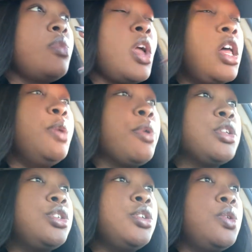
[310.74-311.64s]
only brought
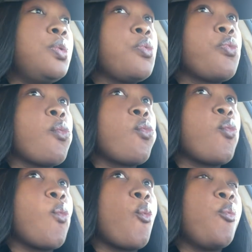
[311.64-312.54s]
two.
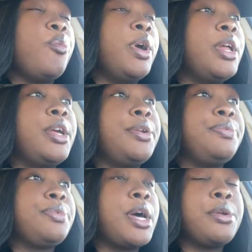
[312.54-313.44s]
And
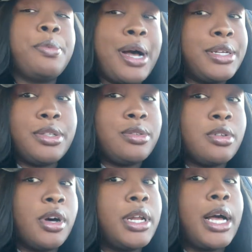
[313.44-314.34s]
I don't know why I
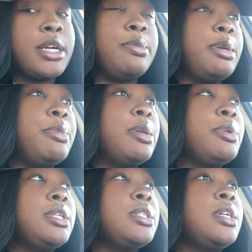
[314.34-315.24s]
thought I could be
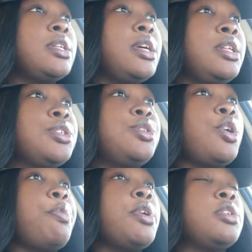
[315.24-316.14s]
minimalistic. It looks
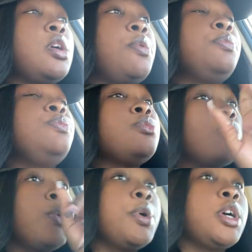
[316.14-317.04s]
stupid. So
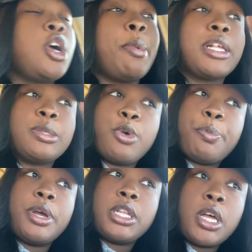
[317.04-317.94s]
we're gonna go buy some more
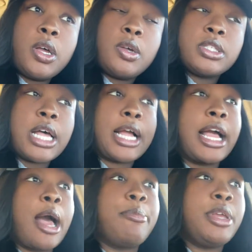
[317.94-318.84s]
pillows. I
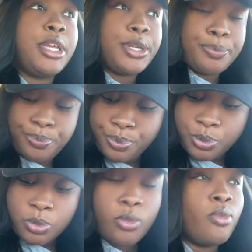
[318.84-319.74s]
got me
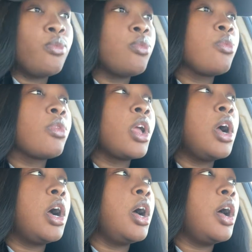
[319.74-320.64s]

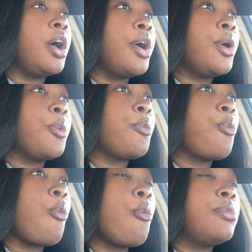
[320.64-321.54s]
a
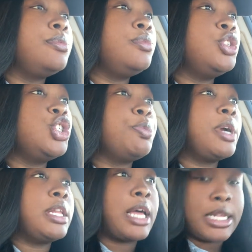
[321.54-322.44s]

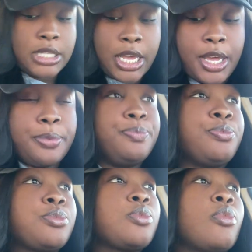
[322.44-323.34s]
gingerbread latte
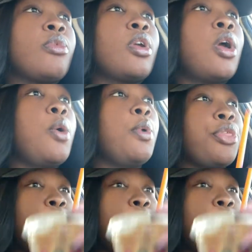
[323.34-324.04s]
with